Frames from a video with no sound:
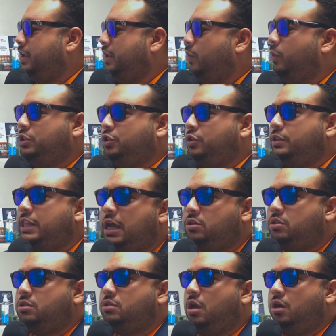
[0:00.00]
with
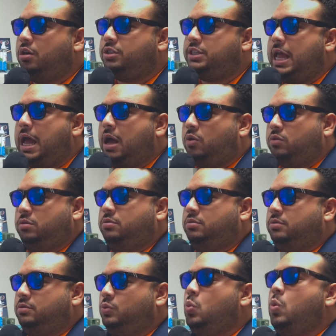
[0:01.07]
$2,000 down.
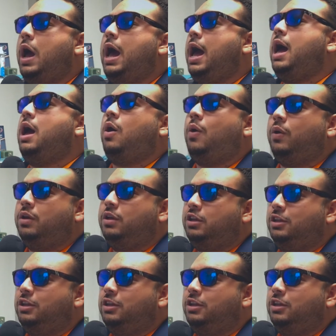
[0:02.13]
Wow.